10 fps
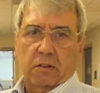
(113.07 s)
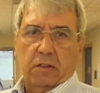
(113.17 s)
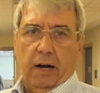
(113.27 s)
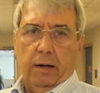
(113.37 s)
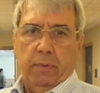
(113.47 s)

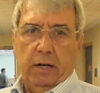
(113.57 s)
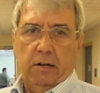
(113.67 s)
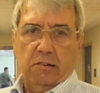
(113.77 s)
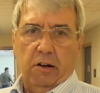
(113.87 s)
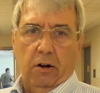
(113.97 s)

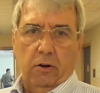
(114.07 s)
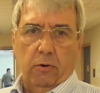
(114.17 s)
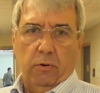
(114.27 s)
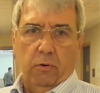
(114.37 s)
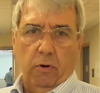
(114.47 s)

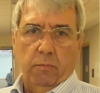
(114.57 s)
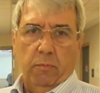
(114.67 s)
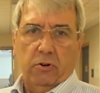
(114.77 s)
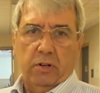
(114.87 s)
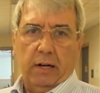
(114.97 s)
Thiabendazole or
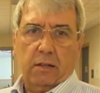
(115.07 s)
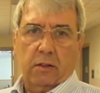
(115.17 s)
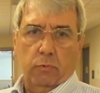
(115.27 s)
Myrtec